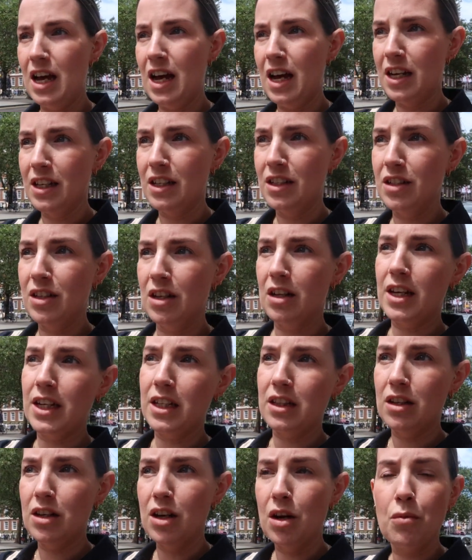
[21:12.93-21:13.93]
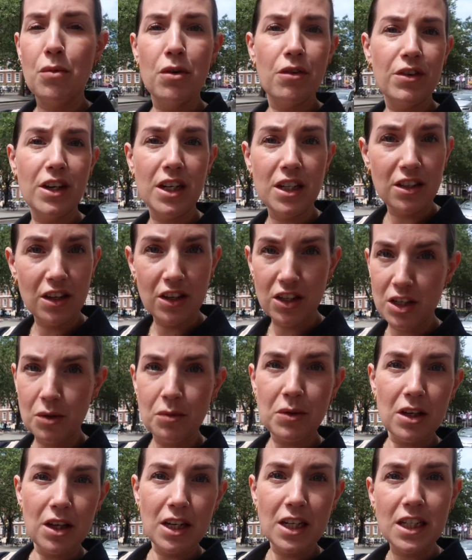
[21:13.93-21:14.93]
And like the number of
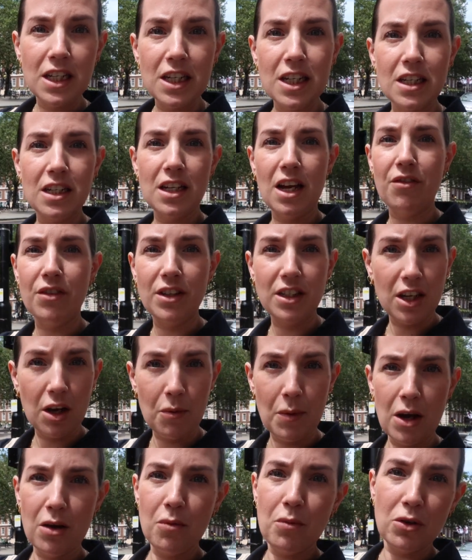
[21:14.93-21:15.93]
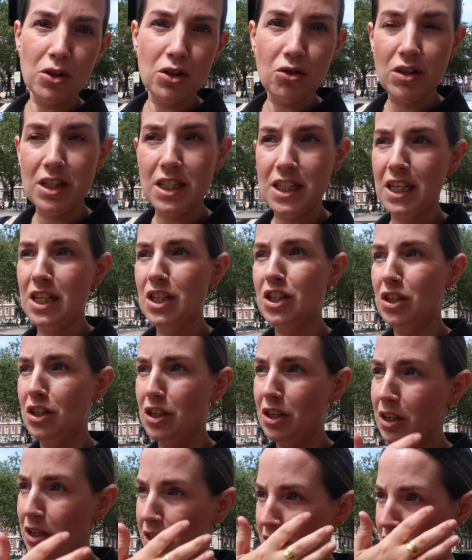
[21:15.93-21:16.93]
internships that I did, having to come out of Bond Street
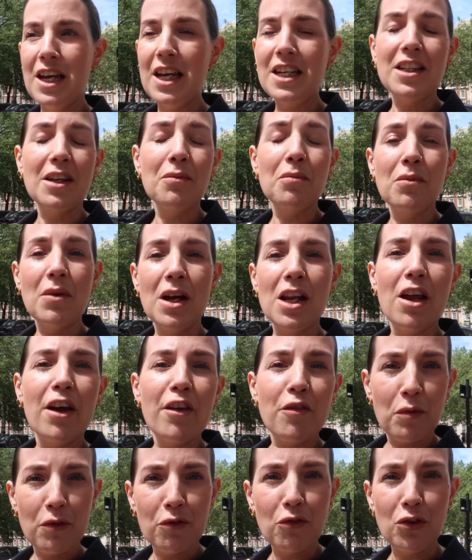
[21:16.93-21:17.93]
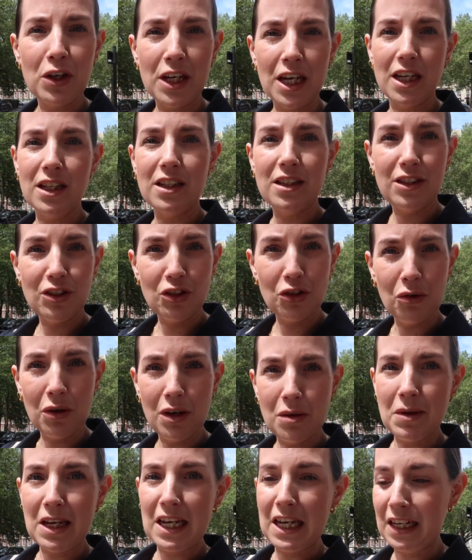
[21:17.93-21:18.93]
Station. It's like my life before kids, do you know
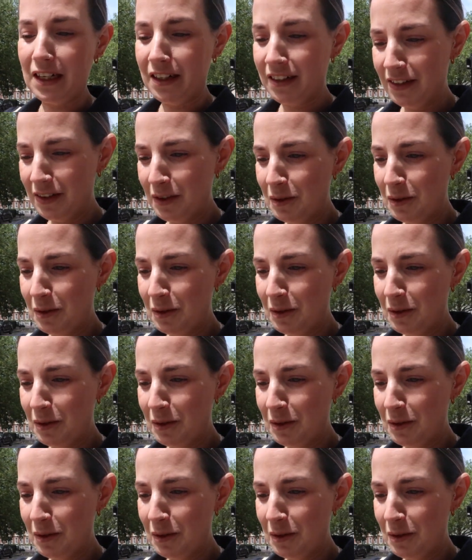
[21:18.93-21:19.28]
what I mean?